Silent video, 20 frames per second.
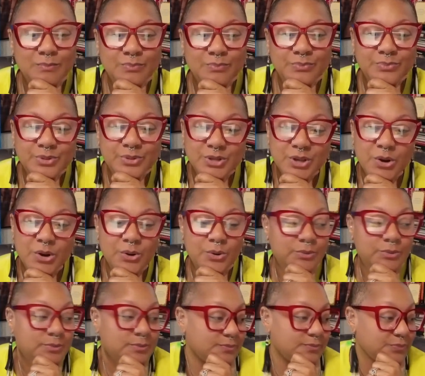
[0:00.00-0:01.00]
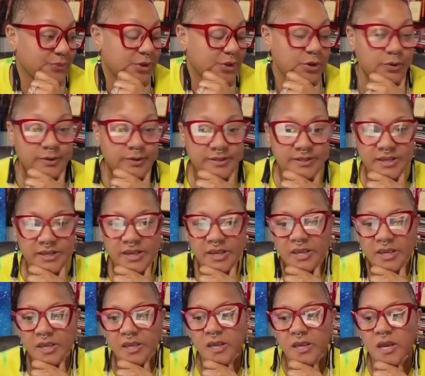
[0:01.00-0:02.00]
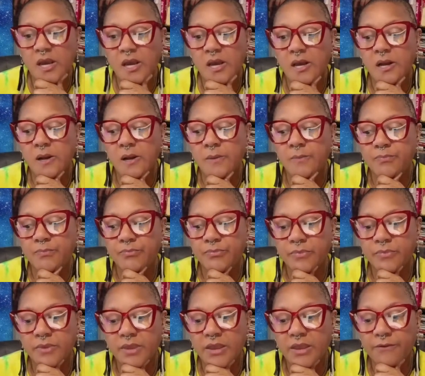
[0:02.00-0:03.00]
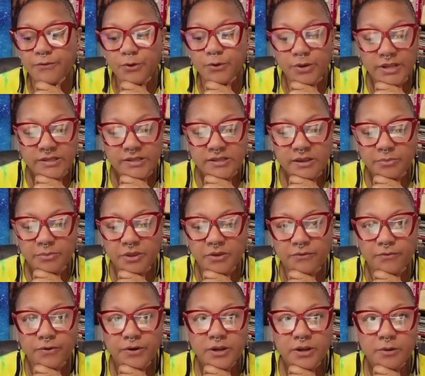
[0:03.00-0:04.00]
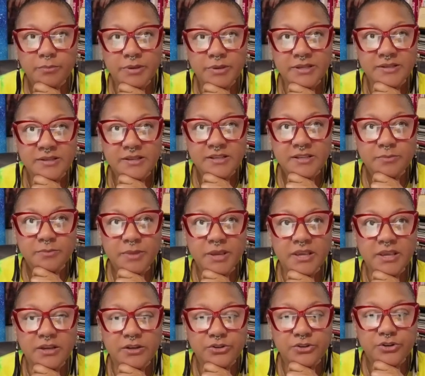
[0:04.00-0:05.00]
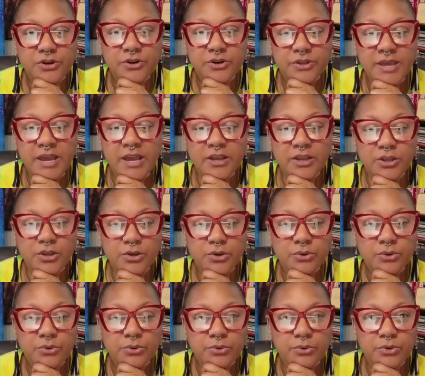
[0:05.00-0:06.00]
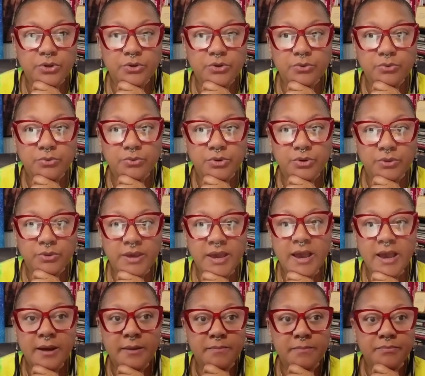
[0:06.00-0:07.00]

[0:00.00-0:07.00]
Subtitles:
So using, if you need something for your business, making sure that you do that.